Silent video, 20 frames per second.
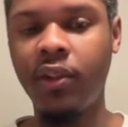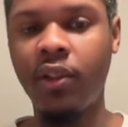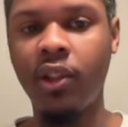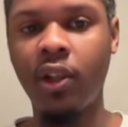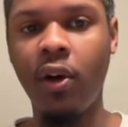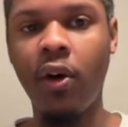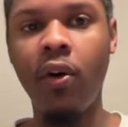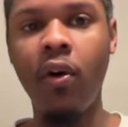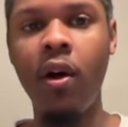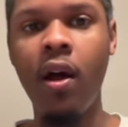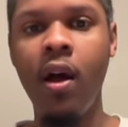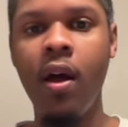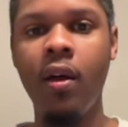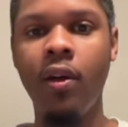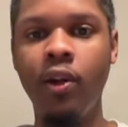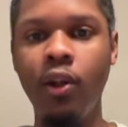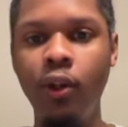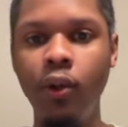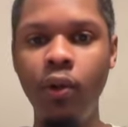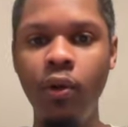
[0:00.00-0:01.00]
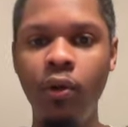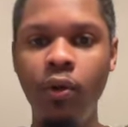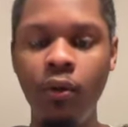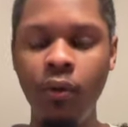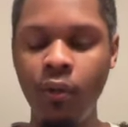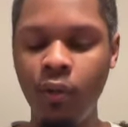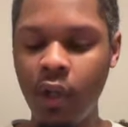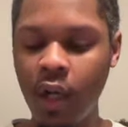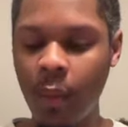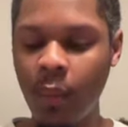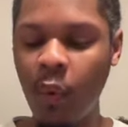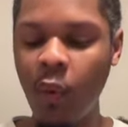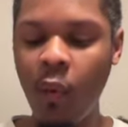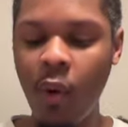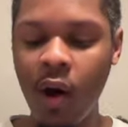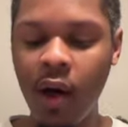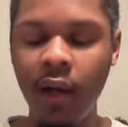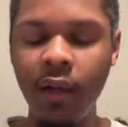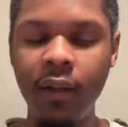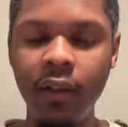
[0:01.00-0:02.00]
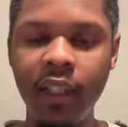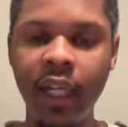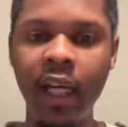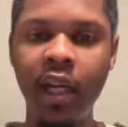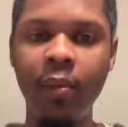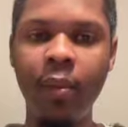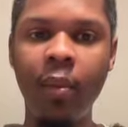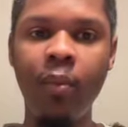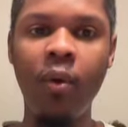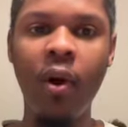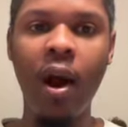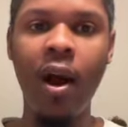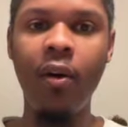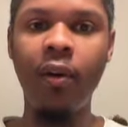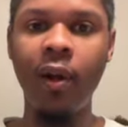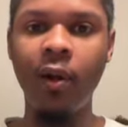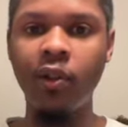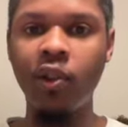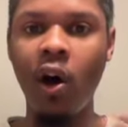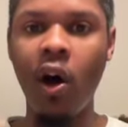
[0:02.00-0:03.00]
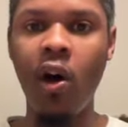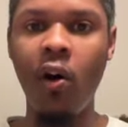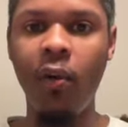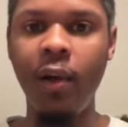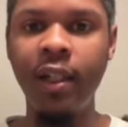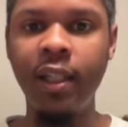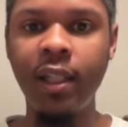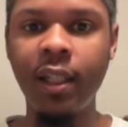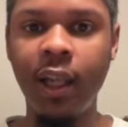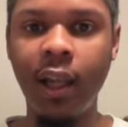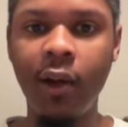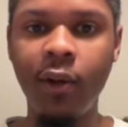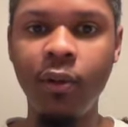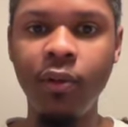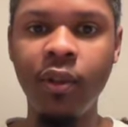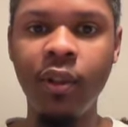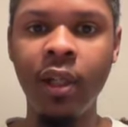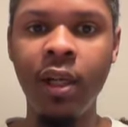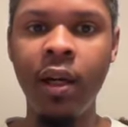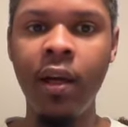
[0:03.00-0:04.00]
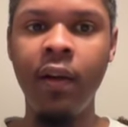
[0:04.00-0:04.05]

So new number one, Tatum and Brown, they was always close.